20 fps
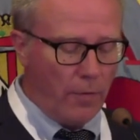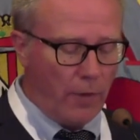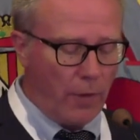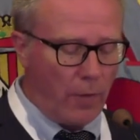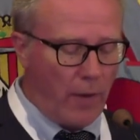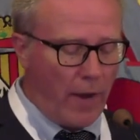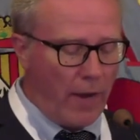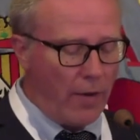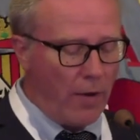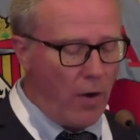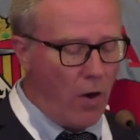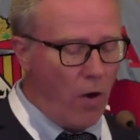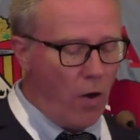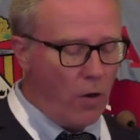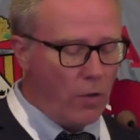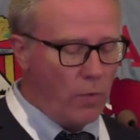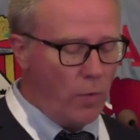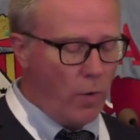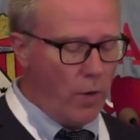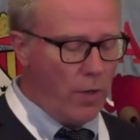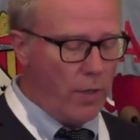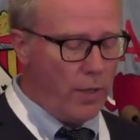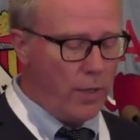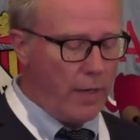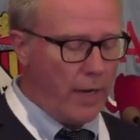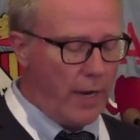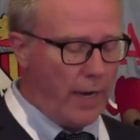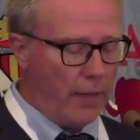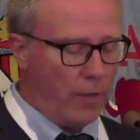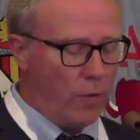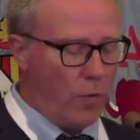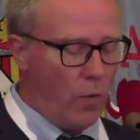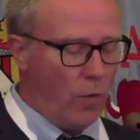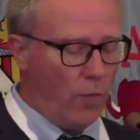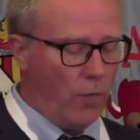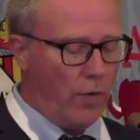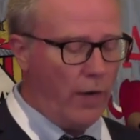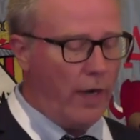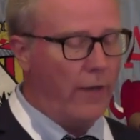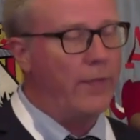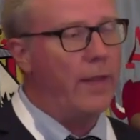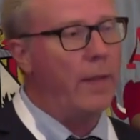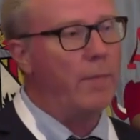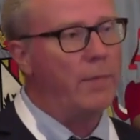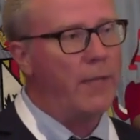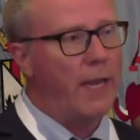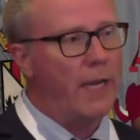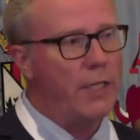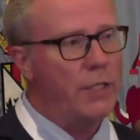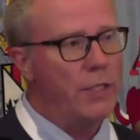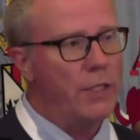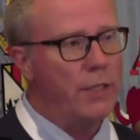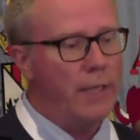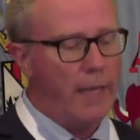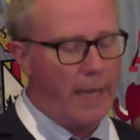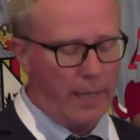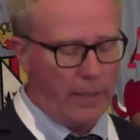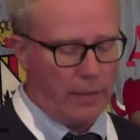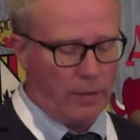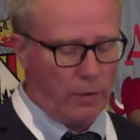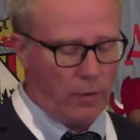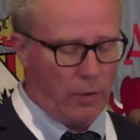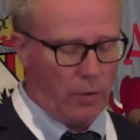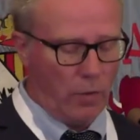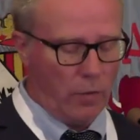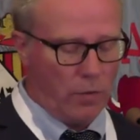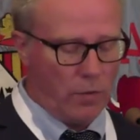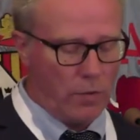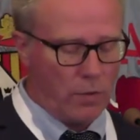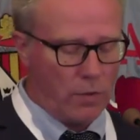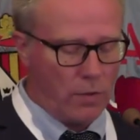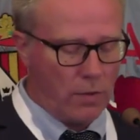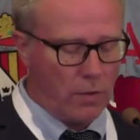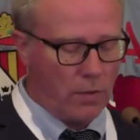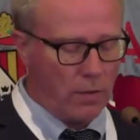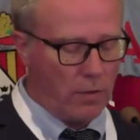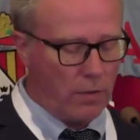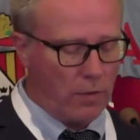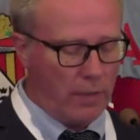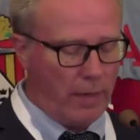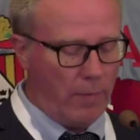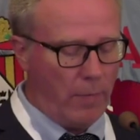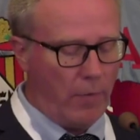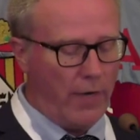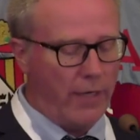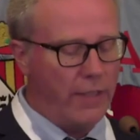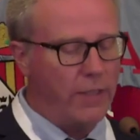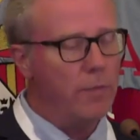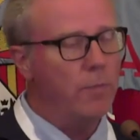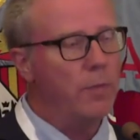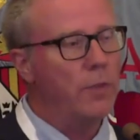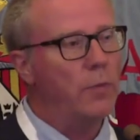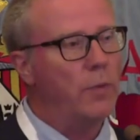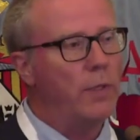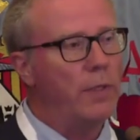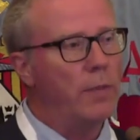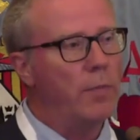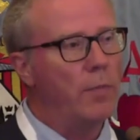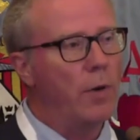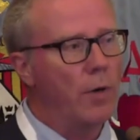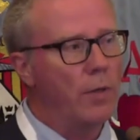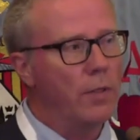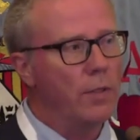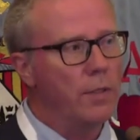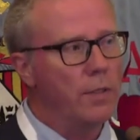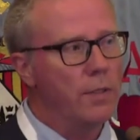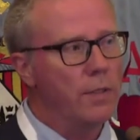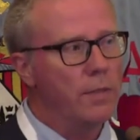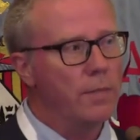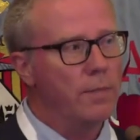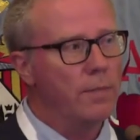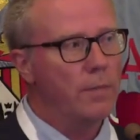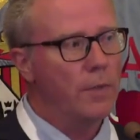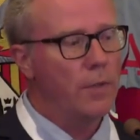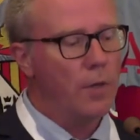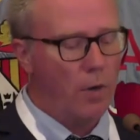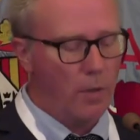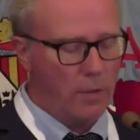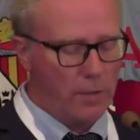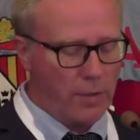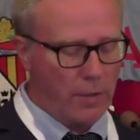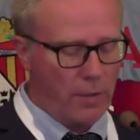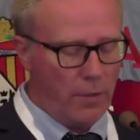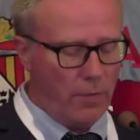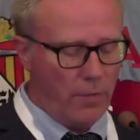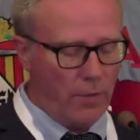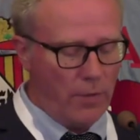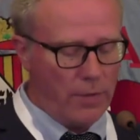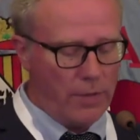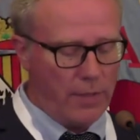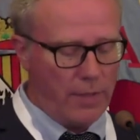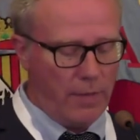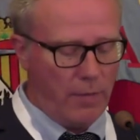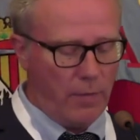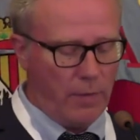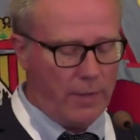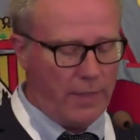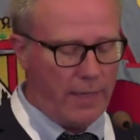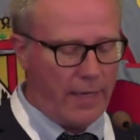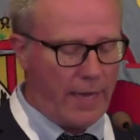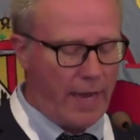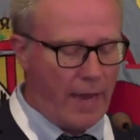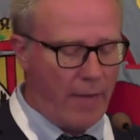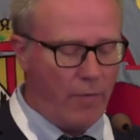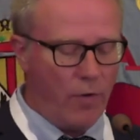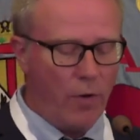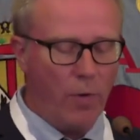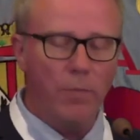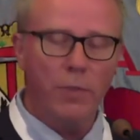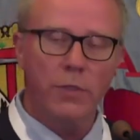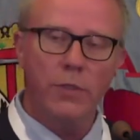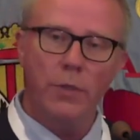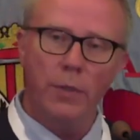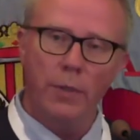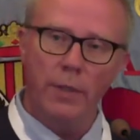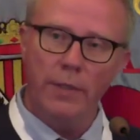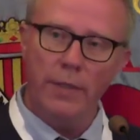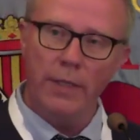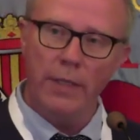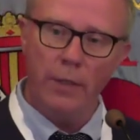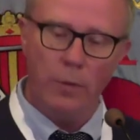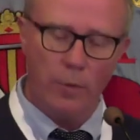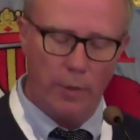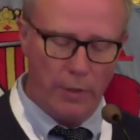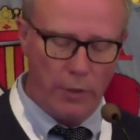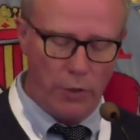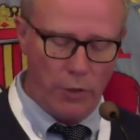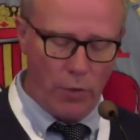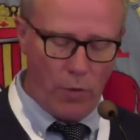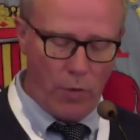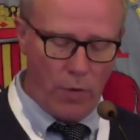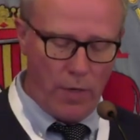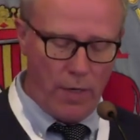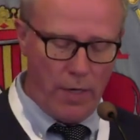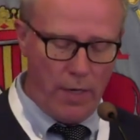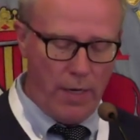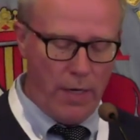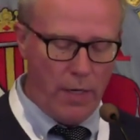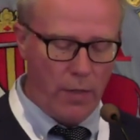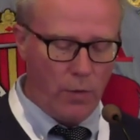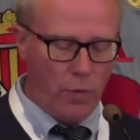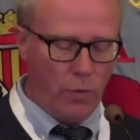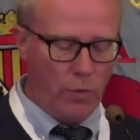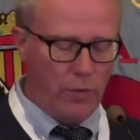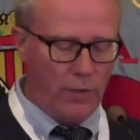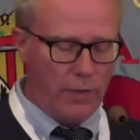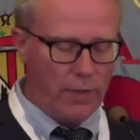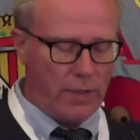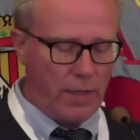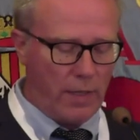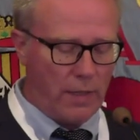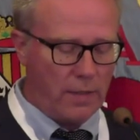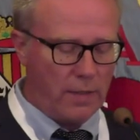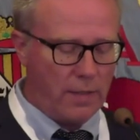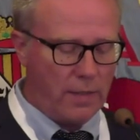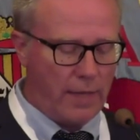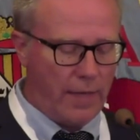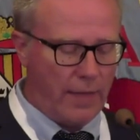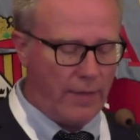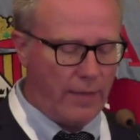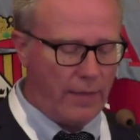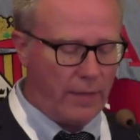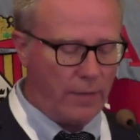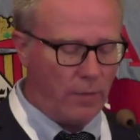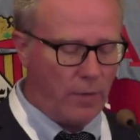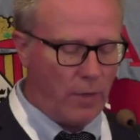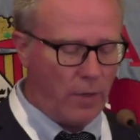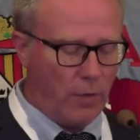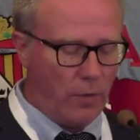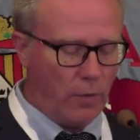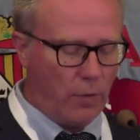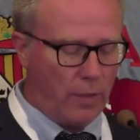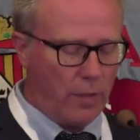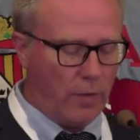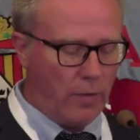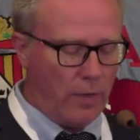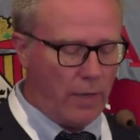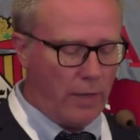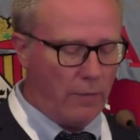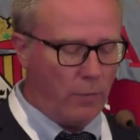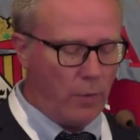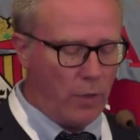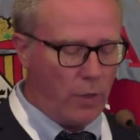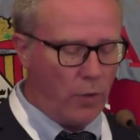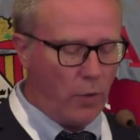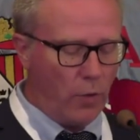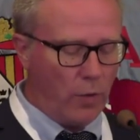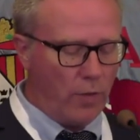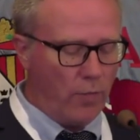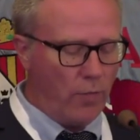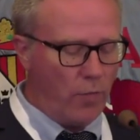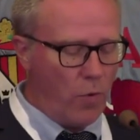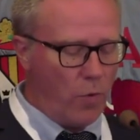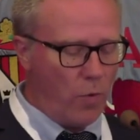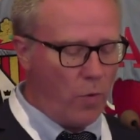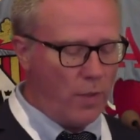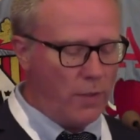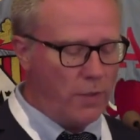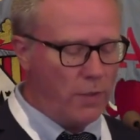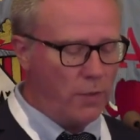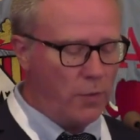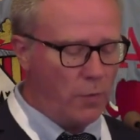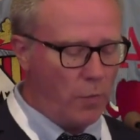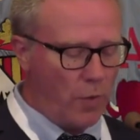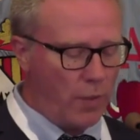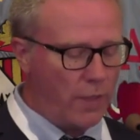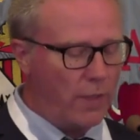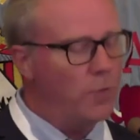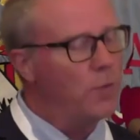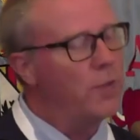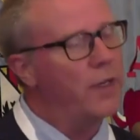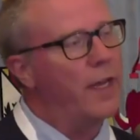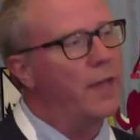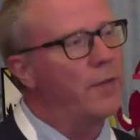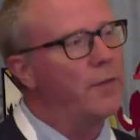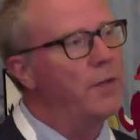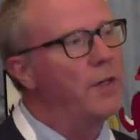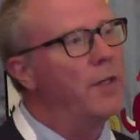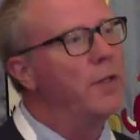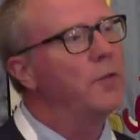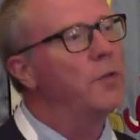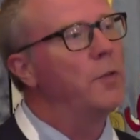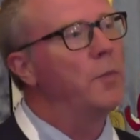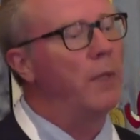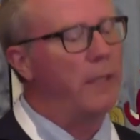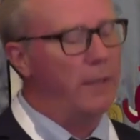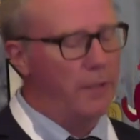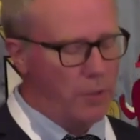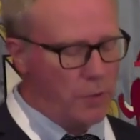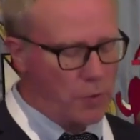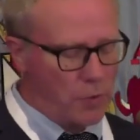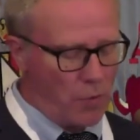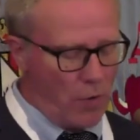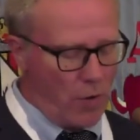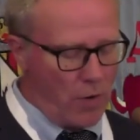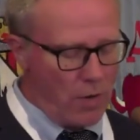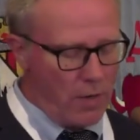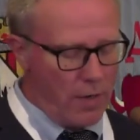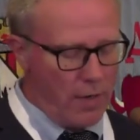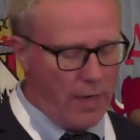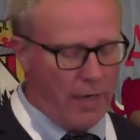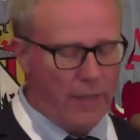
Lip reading: require hard work and call for adaptation and close collaboration between the partners. Karlstad University will take every opportunity to ensure good results and that we are looking forward to working together to build a strong,